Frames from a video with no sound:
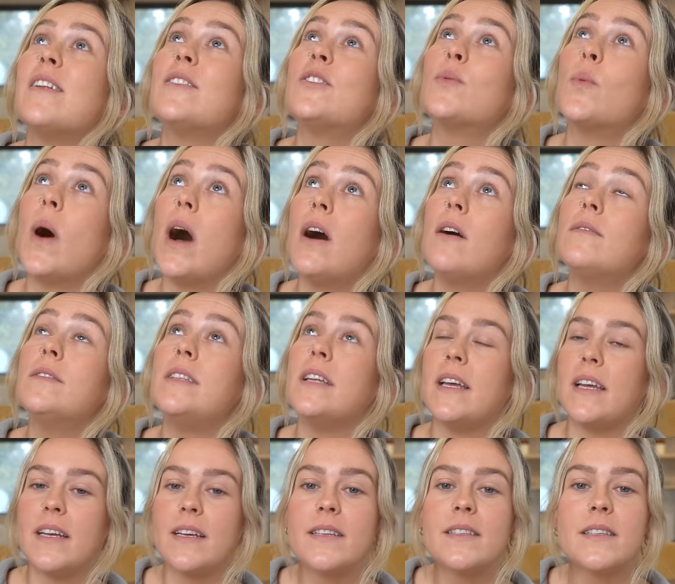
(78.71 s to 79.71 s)
12
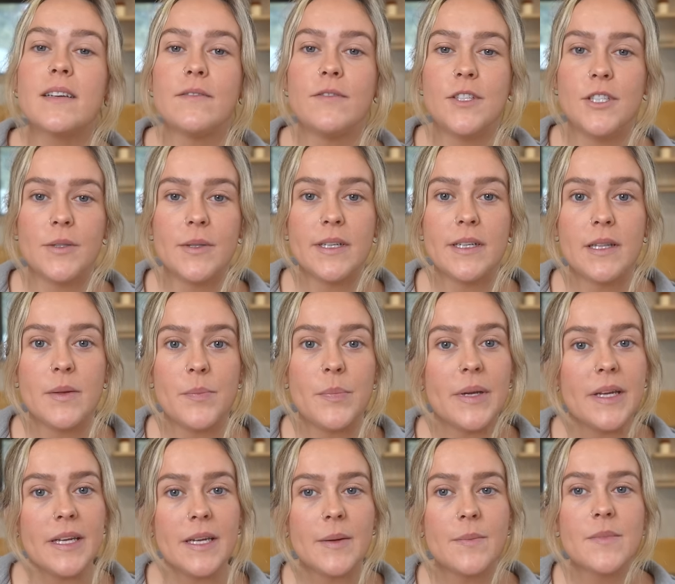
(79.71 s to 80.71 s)
days of doing the
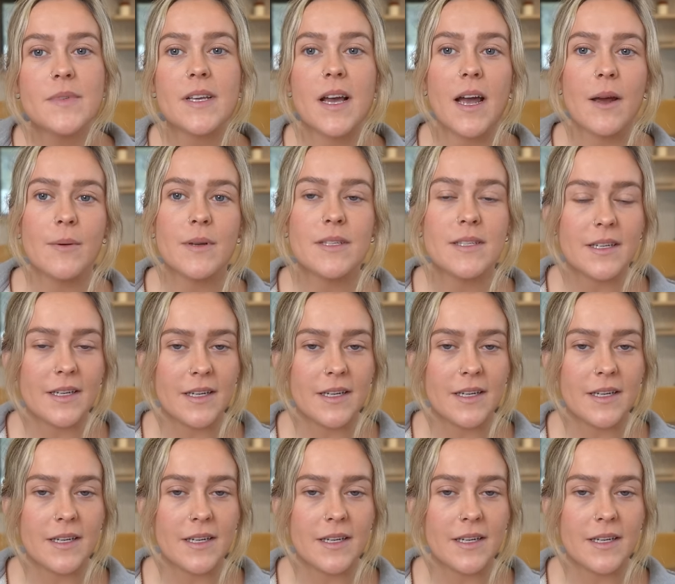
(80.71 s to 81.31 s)
beams, I was